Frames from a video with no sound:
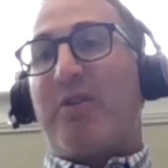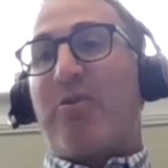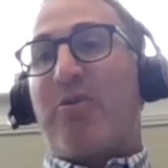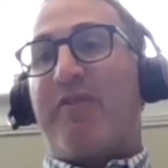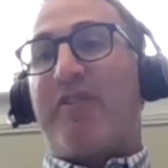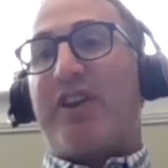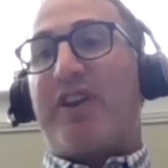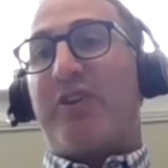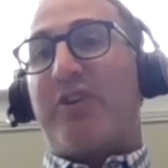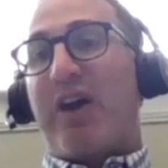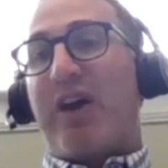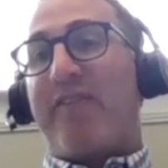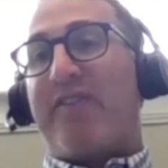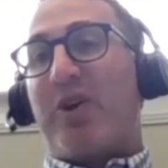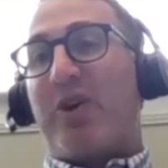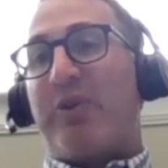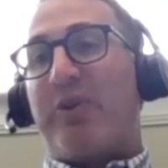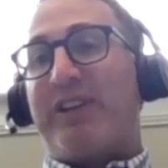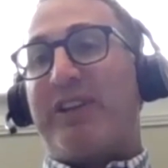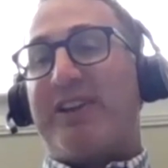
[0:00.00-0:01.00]
Or if you can have
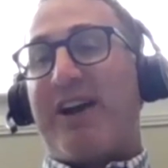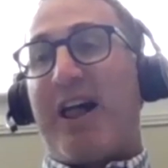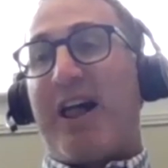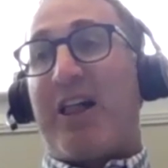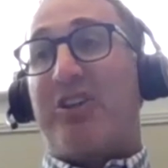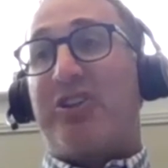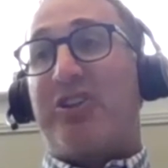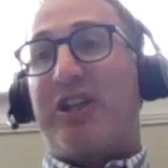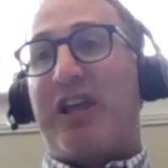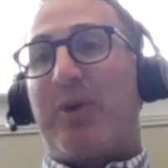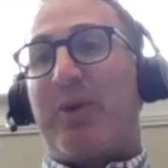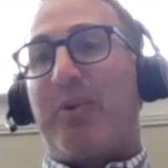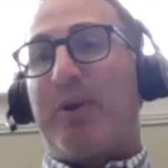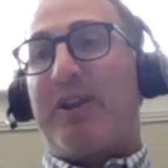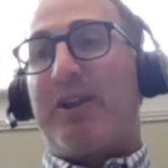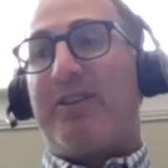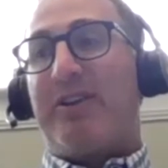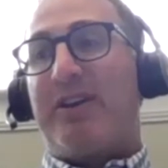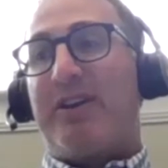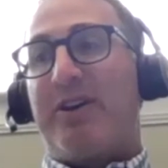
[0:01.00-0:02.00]
your own technology like
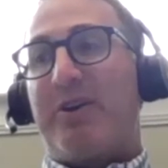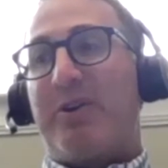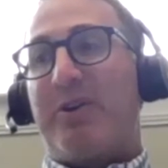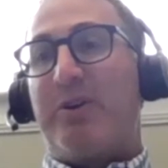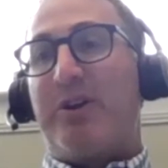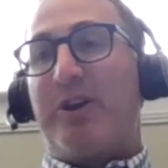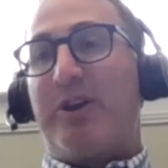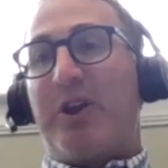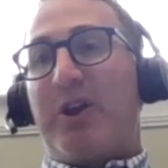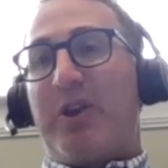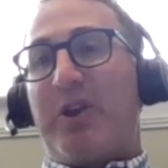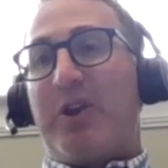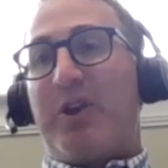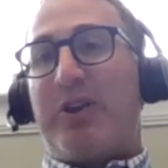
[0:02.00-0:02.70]
we do, you can